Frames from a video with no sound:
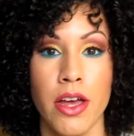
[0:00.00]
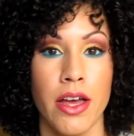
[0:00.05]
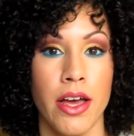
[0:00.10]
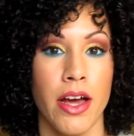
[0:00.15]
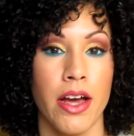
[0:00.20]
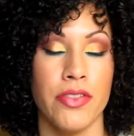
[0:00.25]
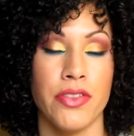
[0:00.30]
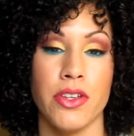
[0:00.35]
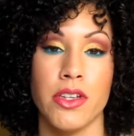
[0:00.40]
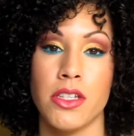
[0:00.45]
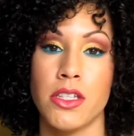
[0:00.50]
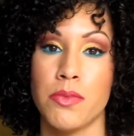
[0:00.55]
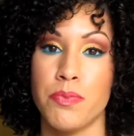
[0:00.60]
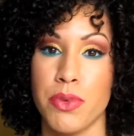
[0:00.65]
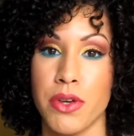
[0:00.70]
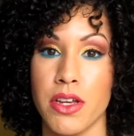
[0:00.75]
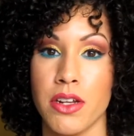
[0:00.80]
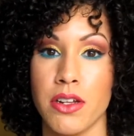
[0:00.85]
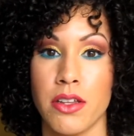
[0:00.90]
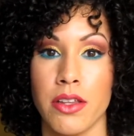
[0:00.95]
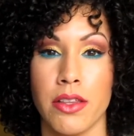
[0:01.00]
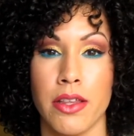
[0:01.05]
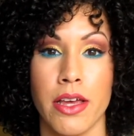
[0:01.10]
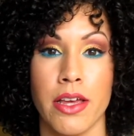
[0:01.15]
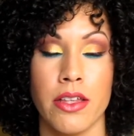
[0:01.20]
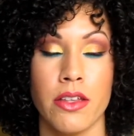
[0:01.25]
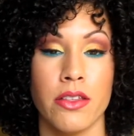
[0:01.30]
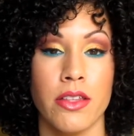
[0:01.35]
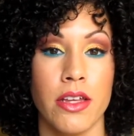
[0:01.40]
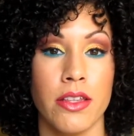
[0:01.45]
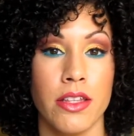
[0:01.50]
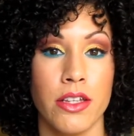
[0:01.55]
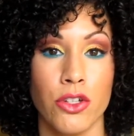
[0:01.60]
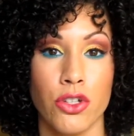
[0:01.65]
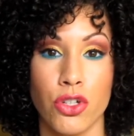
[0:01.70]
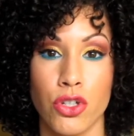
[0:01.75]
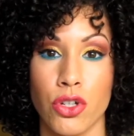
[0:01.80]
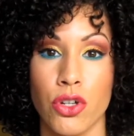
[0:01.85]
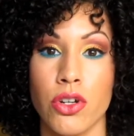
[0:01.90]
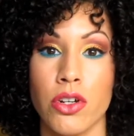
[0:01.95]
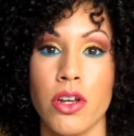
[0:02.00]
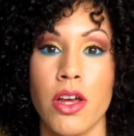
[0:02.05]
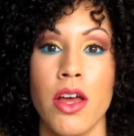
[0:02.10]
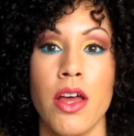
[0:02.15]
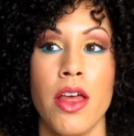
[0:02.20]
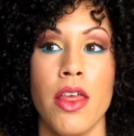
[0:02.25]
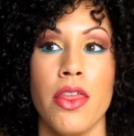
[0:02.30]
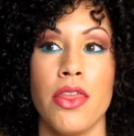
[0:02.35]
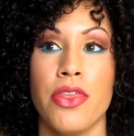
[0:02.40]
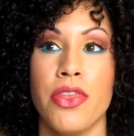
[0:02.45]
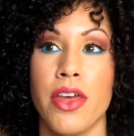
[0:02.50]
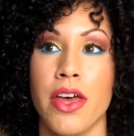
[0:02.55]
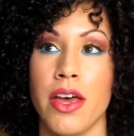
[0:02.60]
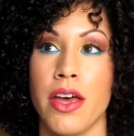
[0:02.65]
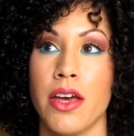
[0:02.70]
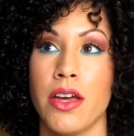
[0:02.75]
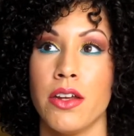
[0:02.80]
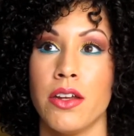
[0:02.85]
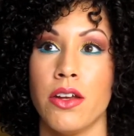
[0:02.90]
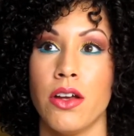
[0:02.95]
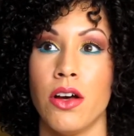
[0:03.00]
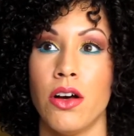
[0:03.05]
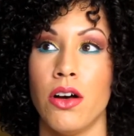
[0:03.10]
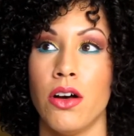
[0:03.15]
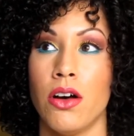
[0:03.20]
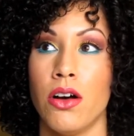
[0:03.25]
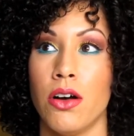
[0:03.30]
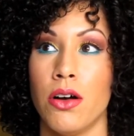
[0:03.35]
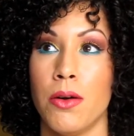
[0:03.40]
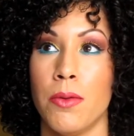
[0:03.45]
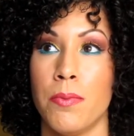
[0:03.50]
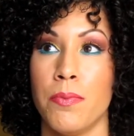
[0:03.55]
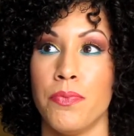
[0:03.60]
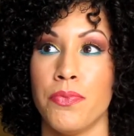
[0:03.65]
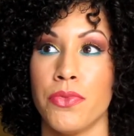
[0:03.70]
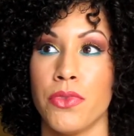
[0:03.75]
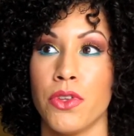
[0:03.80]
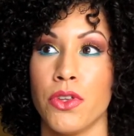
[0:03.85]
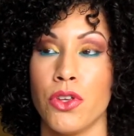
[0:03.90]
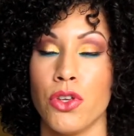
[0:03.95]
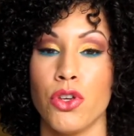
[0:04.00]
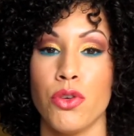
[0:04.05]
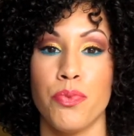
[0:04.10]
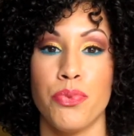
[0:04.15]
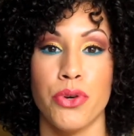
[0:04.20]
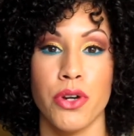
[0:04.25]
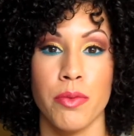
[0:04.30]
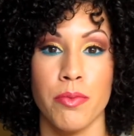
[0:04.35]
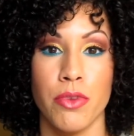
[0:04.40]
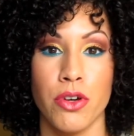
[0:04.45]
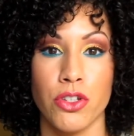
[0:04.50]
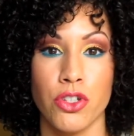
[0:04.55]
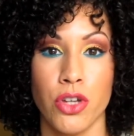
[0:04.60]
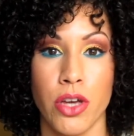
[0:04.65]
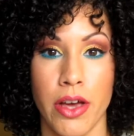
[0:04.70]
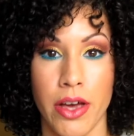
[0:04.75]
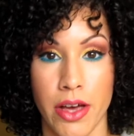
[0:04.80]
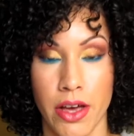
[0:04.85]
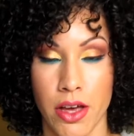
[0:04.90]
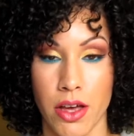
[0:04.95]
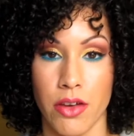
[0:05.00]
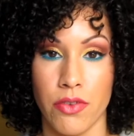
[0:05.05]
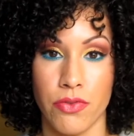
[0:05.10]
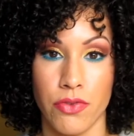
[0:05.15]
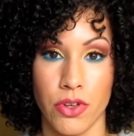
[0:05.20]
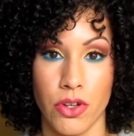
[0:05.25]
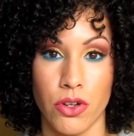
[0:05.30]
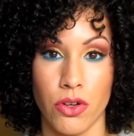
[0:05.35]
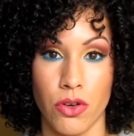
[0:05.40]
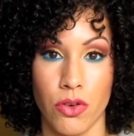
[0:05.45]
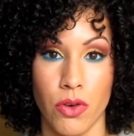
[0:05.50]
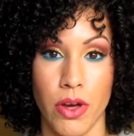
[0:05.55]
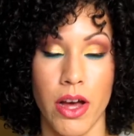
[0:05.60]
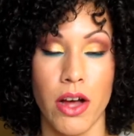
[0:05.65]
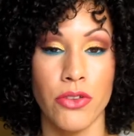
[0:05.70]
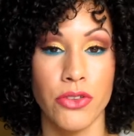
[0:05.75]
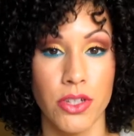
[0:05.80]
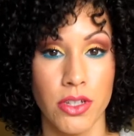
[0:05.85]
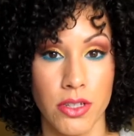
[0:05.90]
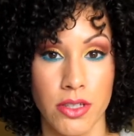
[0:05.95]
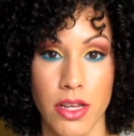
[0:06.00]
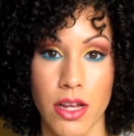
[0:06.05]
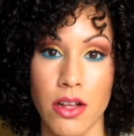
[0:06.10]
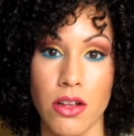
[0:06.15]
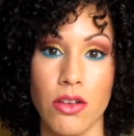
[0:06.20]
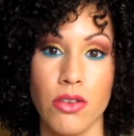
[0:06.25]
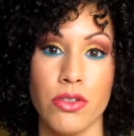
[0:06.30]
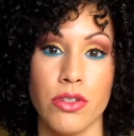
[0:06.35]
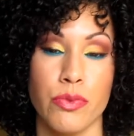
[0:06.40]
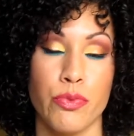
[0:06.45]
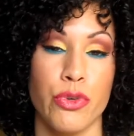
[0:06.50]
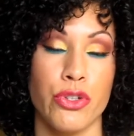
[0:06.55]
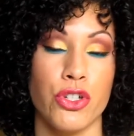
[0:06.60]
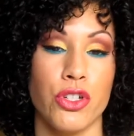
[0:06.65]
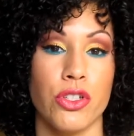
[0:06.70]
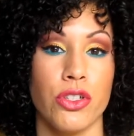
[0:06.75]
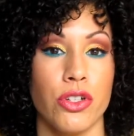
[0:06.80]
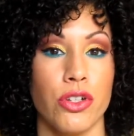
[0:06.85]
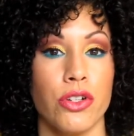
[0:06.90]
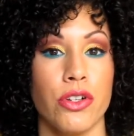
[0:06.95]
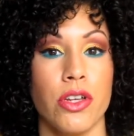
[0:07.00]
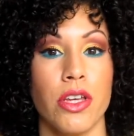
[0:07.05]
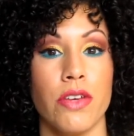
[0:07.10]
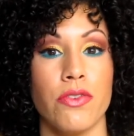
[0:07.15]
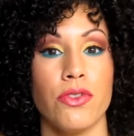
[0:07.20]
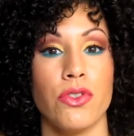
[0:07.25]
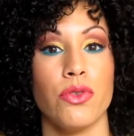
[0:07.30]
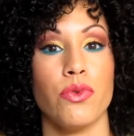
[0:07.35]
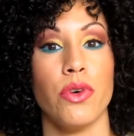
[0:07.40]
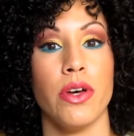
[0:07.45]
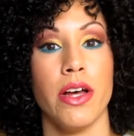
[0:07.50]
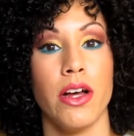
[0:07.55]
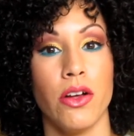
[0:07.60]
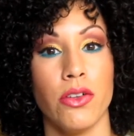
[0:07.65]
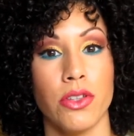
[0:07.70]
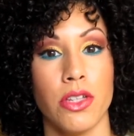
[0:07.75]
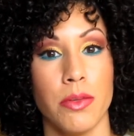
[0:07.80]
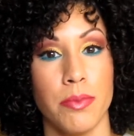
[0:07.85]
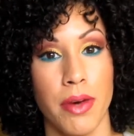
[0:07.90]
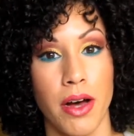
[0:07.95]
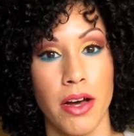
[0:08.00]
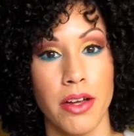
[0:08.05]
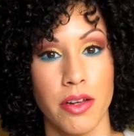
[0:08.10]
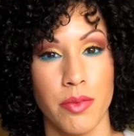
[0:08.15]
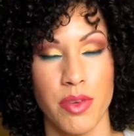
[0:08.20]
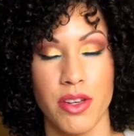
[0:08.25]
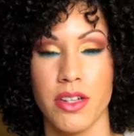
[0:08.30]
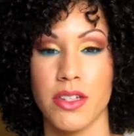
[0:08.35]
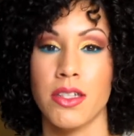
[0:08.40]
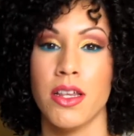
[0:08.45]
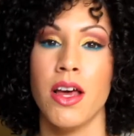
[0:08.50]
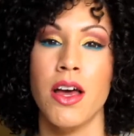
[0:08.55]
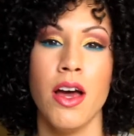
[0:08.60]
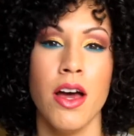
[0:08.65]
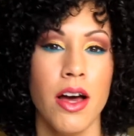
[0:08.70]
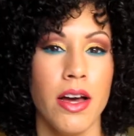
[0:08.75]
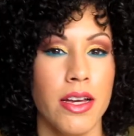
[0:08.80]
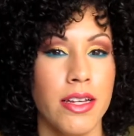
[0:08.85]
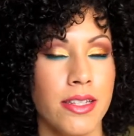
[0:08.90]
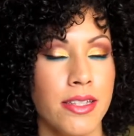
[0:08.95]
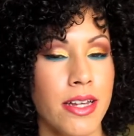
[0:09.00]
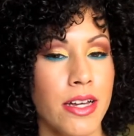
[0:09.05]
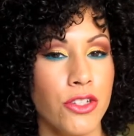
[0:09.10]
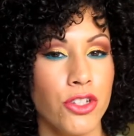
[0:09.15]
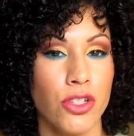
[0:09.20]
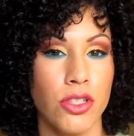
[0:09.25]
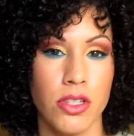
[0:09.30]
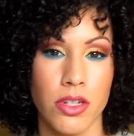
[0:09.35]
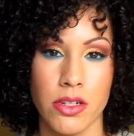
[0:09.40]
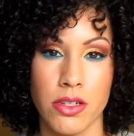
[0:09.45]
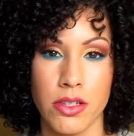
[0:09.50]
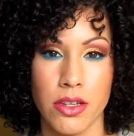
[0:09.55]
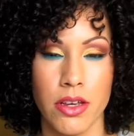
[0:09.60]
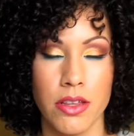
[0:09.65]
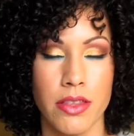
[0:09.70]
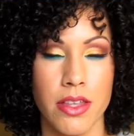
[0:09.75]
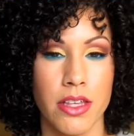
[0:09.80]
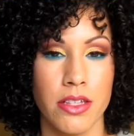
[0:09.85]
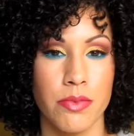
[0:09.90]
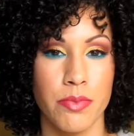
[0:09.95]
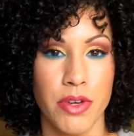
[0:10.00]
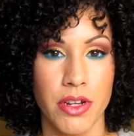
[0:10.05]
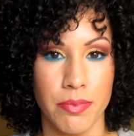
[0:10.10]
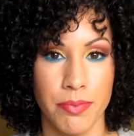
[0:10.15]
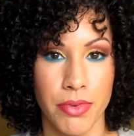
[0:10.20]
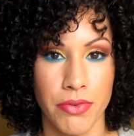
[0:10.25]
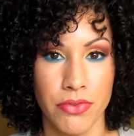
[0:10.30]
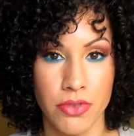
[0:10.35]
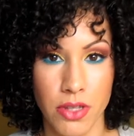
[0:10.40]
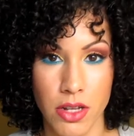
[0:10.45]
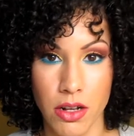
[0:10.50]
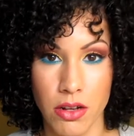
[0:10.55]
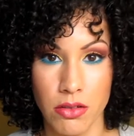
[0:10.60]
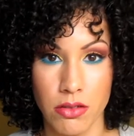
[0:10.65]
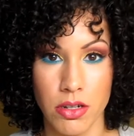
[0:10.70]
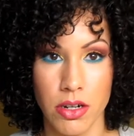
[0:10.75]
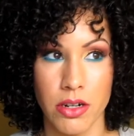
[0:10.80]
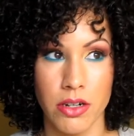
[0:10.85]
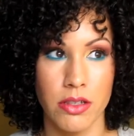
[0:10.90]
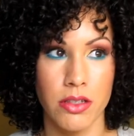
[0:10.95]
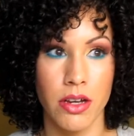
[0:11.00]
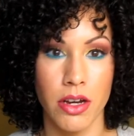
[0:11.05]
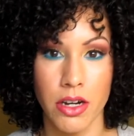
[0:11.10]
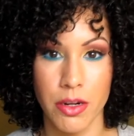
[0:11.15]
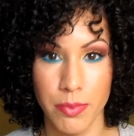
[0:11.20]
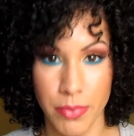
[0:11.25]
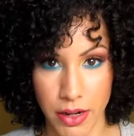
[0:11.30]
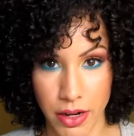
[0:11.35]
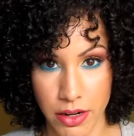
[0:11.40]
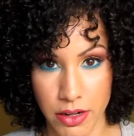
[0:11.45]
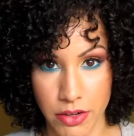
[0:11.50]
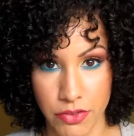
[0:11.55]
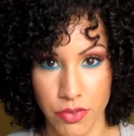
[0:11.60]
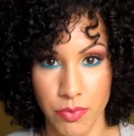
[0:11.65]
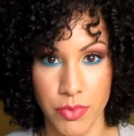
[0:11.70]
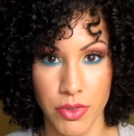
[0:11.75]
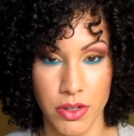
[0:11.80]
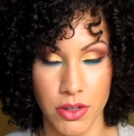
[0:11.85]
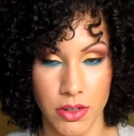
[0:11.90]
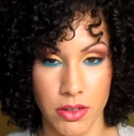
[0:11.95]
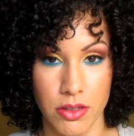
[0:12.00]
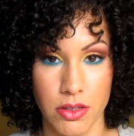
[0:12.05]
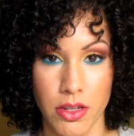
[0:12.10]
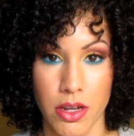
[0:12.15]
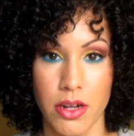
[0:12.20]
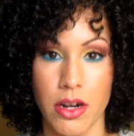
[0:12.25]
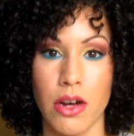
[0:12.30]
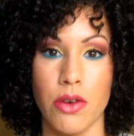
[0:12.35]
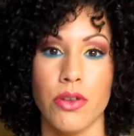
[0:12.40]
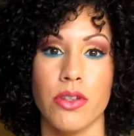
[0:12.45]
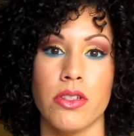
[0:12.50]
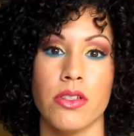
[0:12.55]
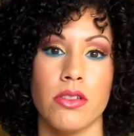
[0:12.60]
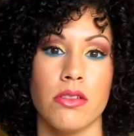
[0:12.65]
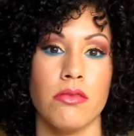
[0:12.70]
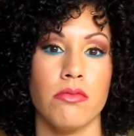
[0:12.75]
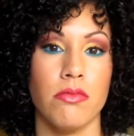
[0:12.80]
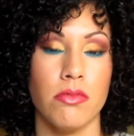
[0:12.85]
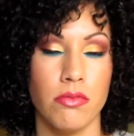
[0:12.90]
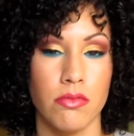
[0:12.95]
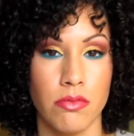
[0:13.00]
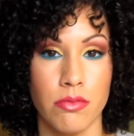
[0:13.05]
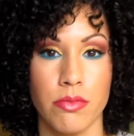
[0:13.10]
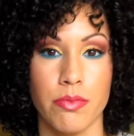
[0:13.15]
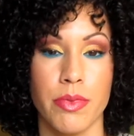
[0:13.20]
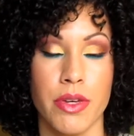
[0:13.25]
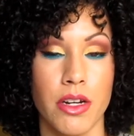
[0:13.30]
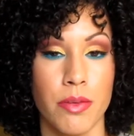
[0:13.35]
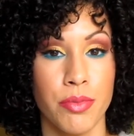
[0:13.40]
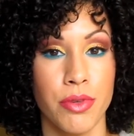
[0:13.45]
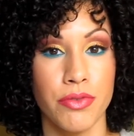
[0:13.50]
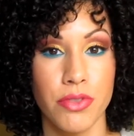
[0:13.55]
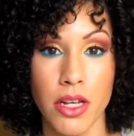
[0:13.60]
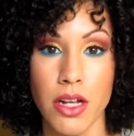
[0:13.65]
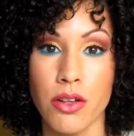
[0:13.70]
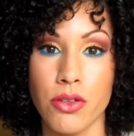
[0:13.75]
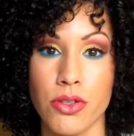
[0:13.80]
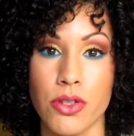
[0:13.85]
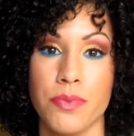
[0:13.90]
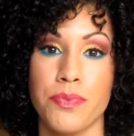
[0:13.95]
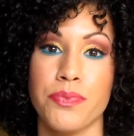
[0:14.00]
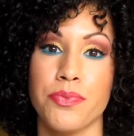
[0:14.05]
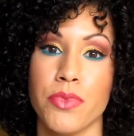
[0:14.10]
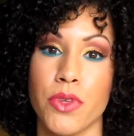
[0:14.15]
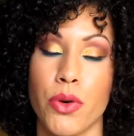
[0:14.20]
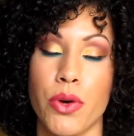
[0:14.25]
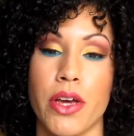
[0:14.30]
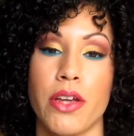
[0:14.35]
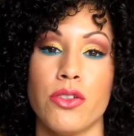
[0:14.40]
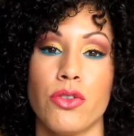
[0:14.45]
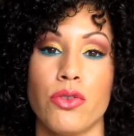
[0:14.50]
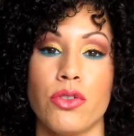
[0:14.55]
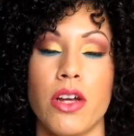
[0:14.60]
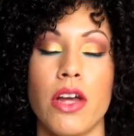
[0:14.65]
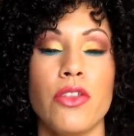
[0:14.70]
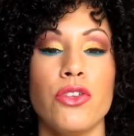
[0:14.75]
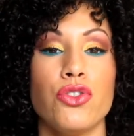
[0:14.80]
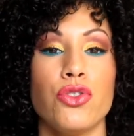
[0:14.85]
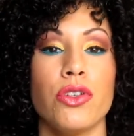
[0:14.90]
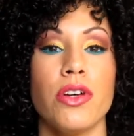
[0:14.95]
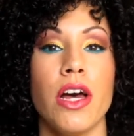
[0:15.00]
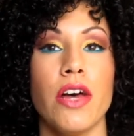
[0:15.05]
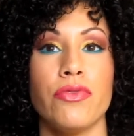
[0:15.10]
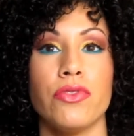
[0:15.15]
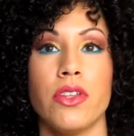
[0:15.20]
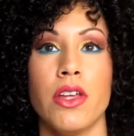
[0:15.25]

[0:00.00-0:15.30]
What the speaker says: at the speed that they should, then you pretty much have healthy cells, which in turn gives you a healthy body, because it's not just our skin that's made up of cells. Our entire body from the inside out is made up of cells. Okay, so now that you have